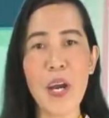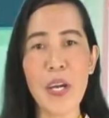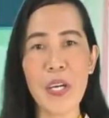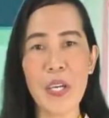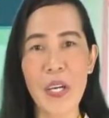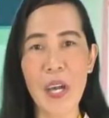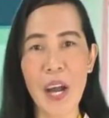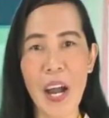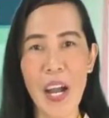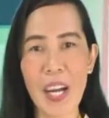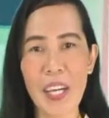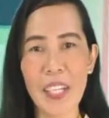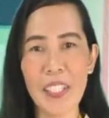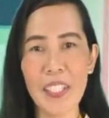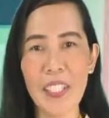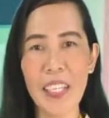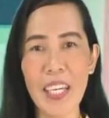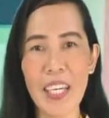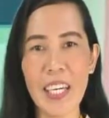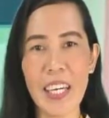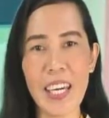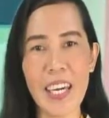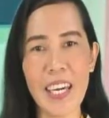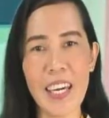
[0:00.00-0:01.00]

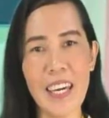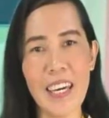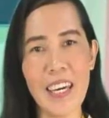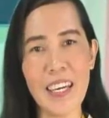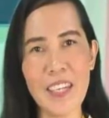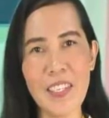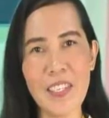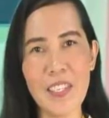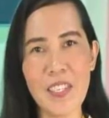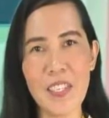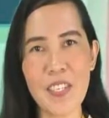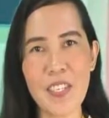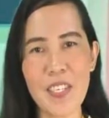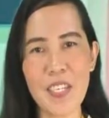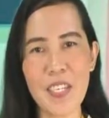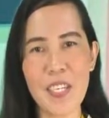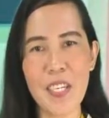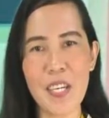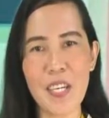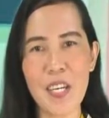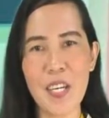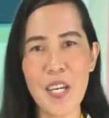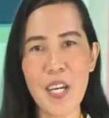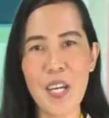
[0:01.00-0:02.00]
Gardening is
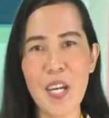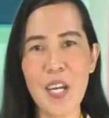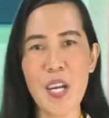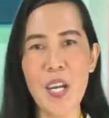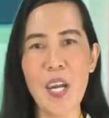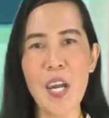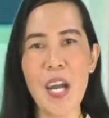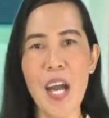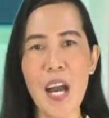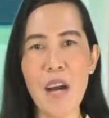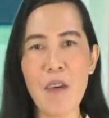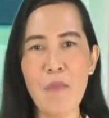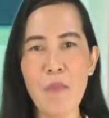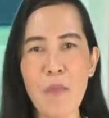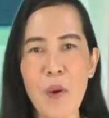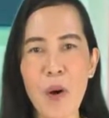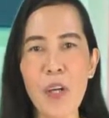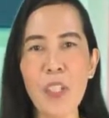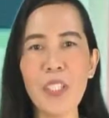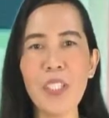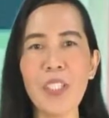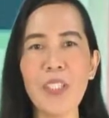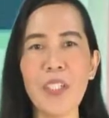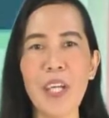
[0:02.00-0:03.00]
a
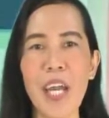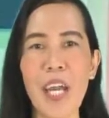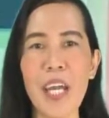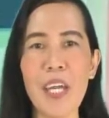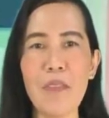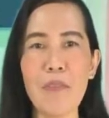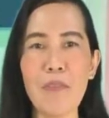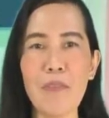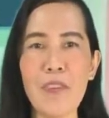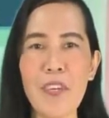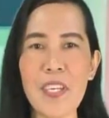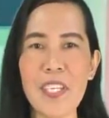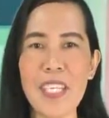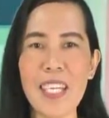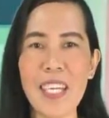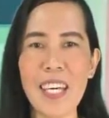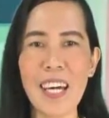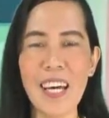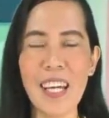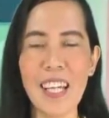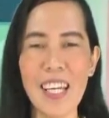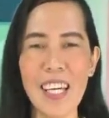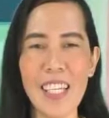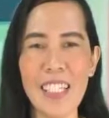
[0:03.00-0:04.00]
moderate
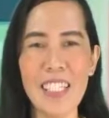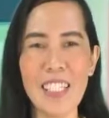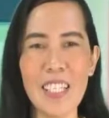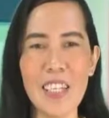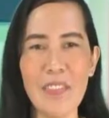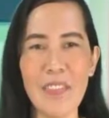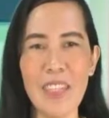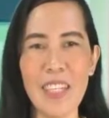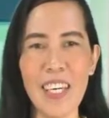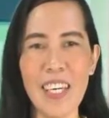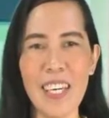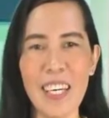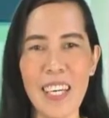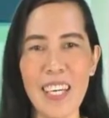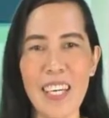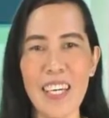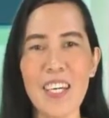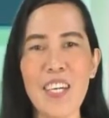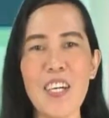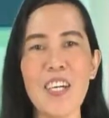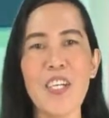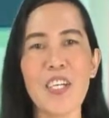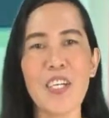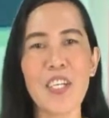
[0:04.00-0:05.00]
physical activity.
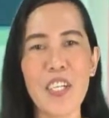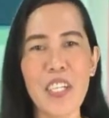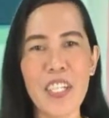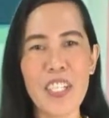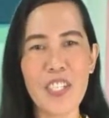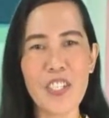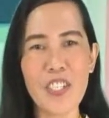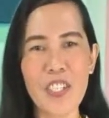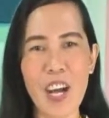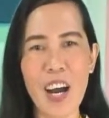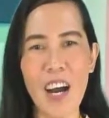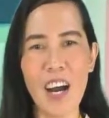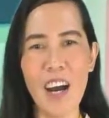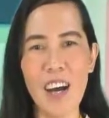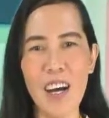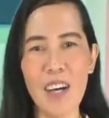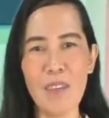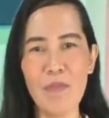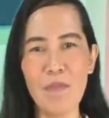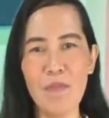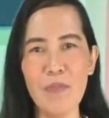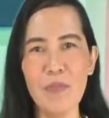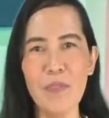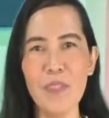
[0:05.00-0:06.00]
Good job.